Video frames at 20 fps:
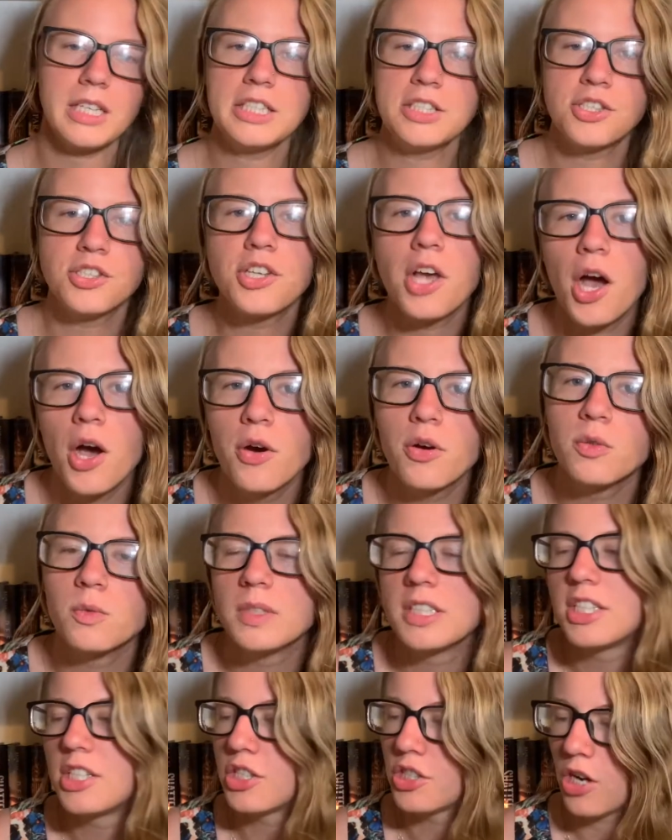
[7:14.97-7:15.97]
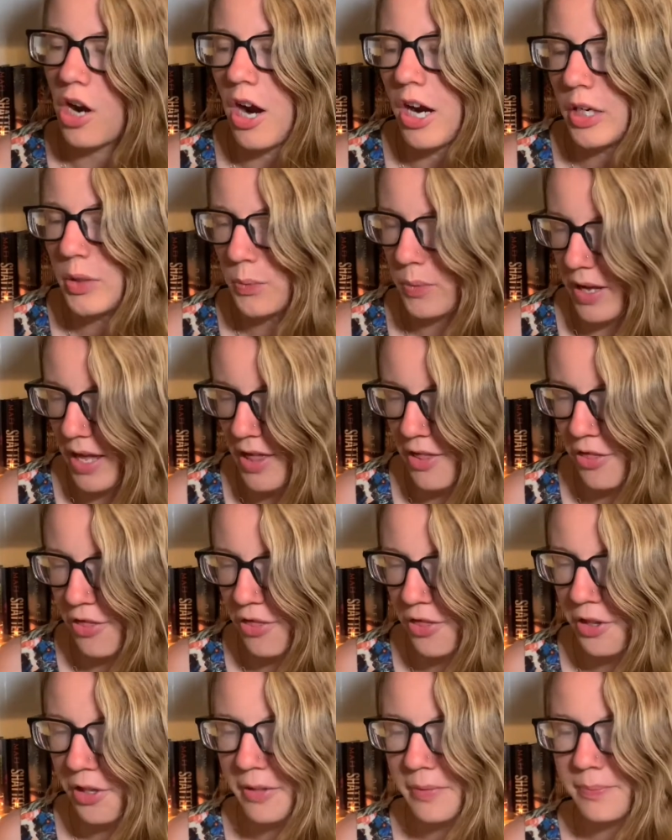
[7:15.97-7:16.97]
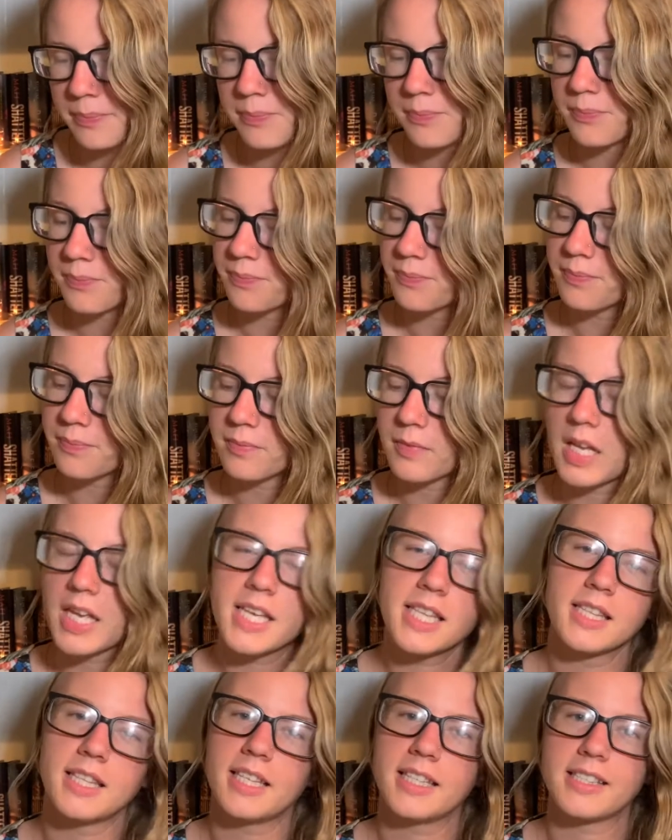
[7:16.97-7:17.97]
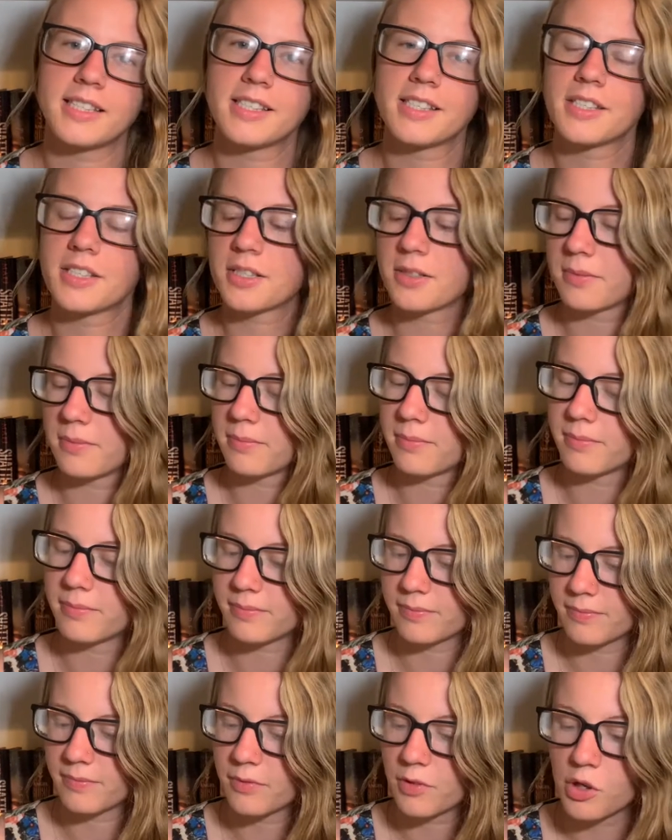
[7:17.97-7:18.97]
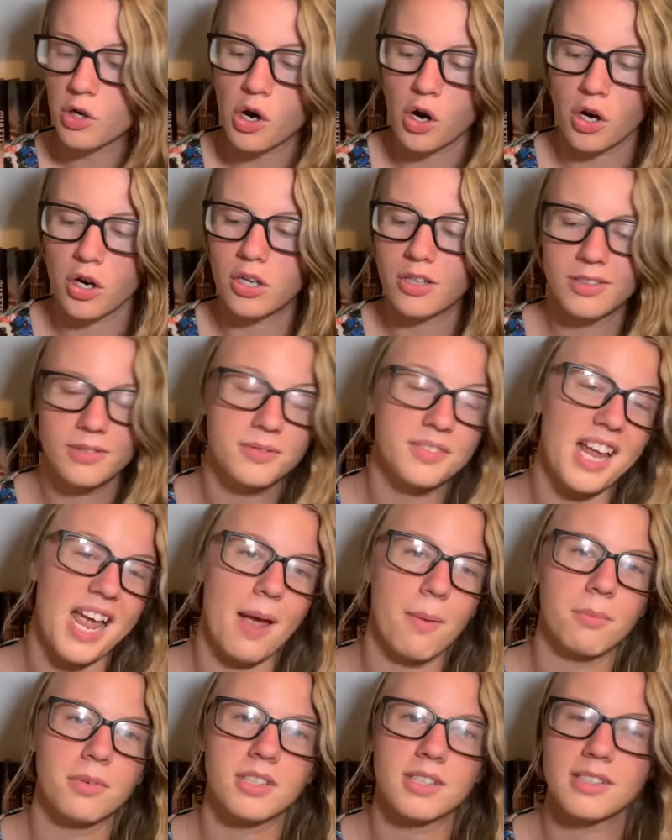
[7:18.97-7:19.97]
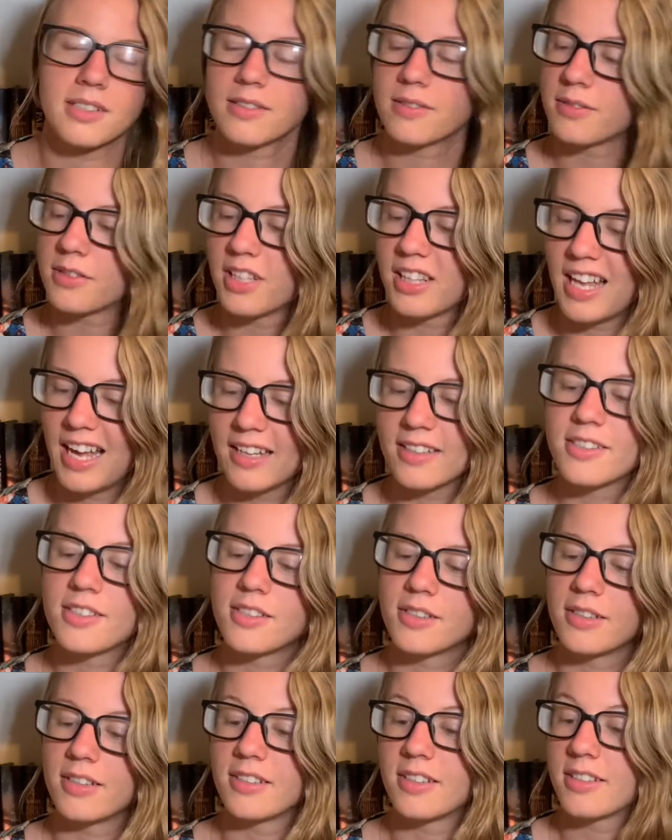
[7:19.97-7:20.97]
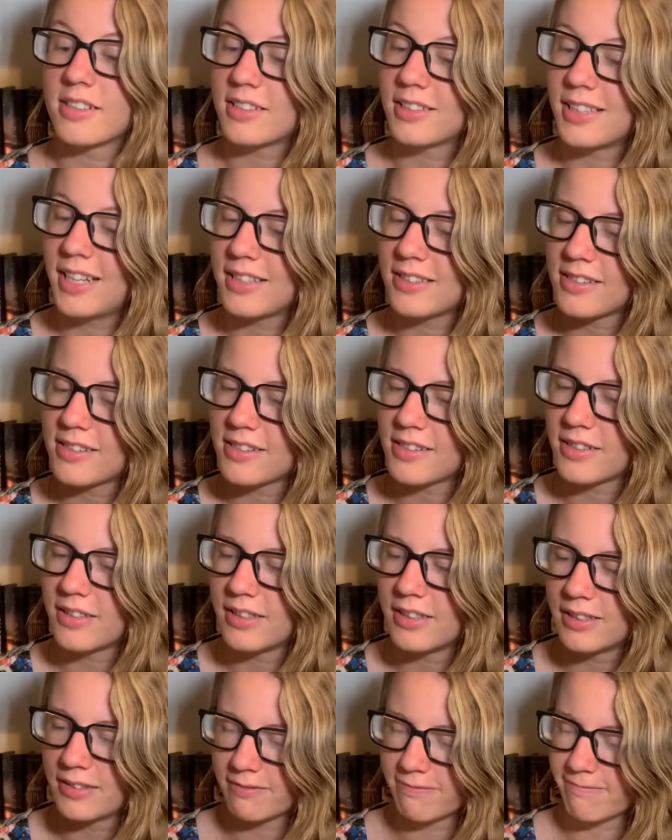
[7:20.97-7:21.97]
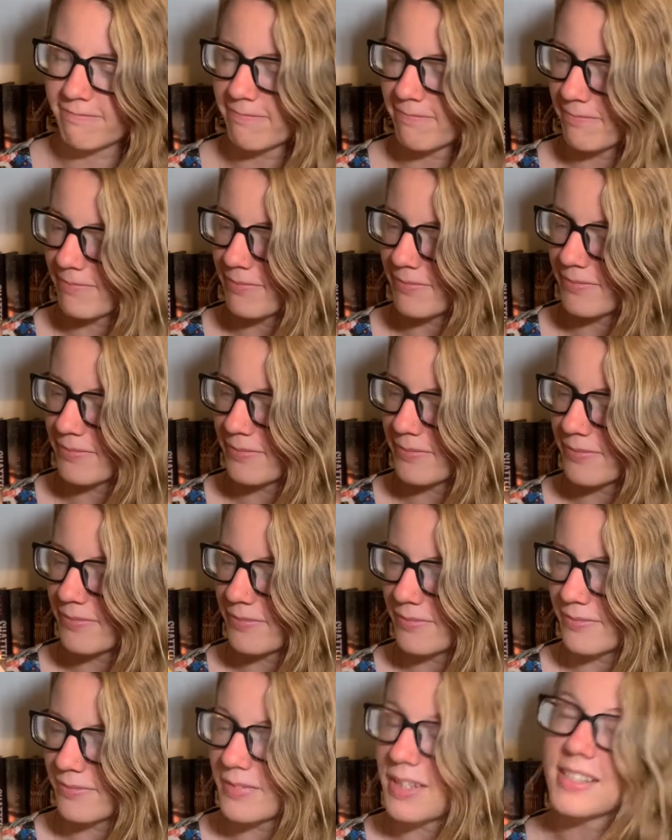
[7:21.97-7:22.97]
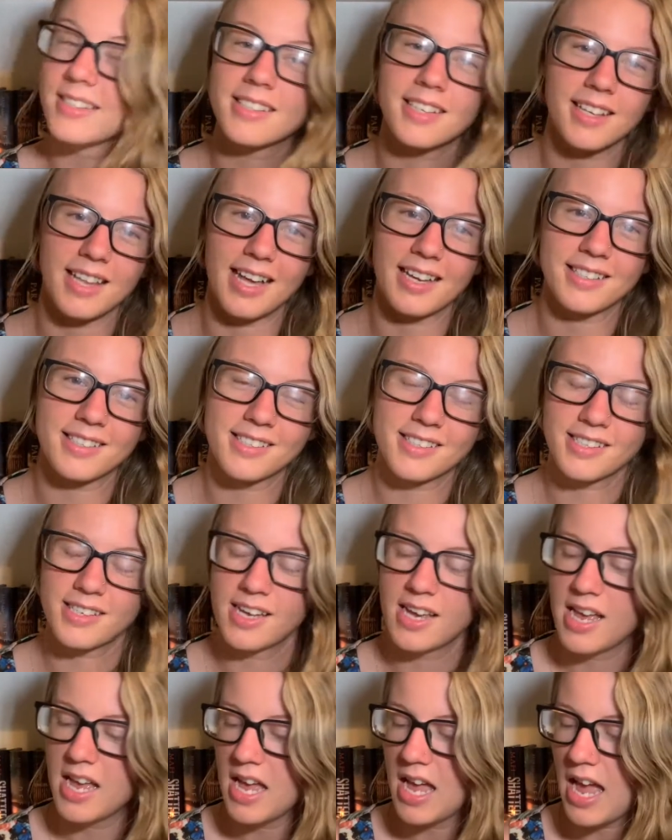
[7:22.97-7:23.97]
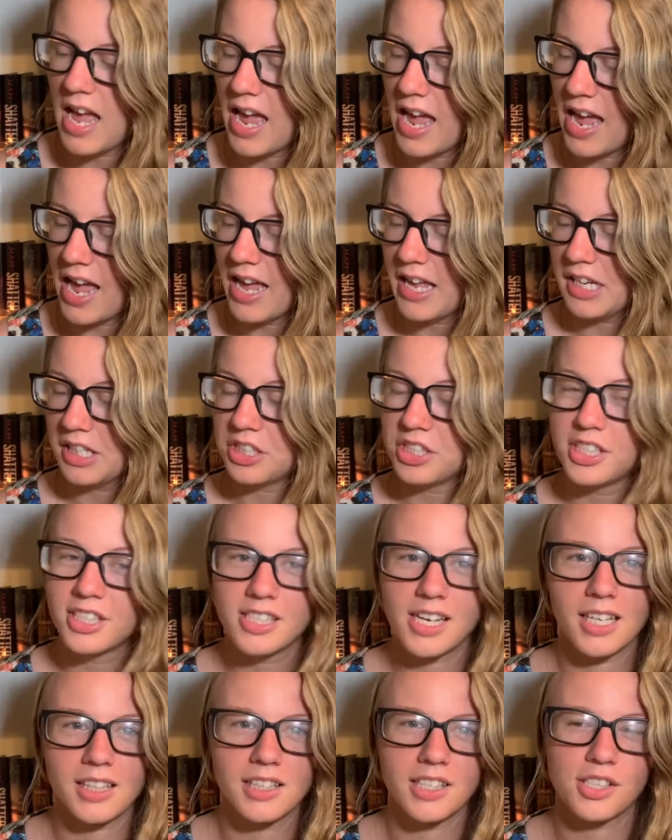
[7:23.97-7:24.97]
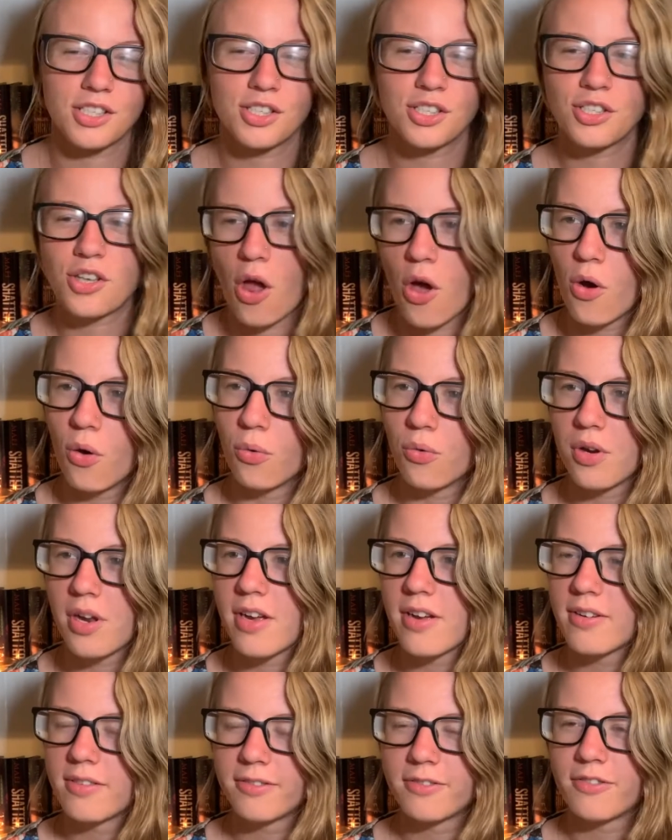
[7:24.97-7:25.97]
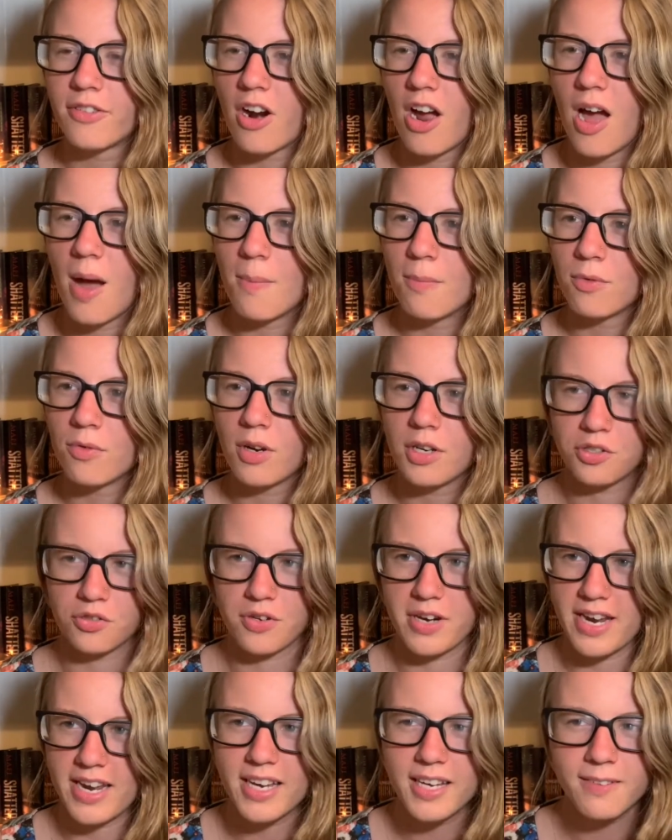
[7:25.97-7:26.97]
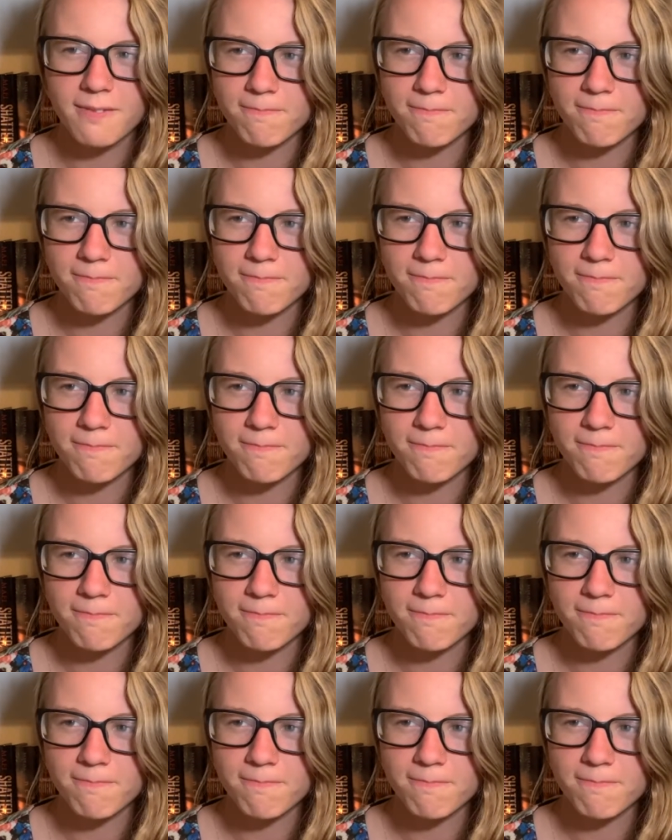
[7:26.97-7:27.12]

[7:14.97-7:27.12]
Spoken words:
So, we start with this girl named Celeste. Is it Celeste? Celeste. And she's got this stone from Rodrigue,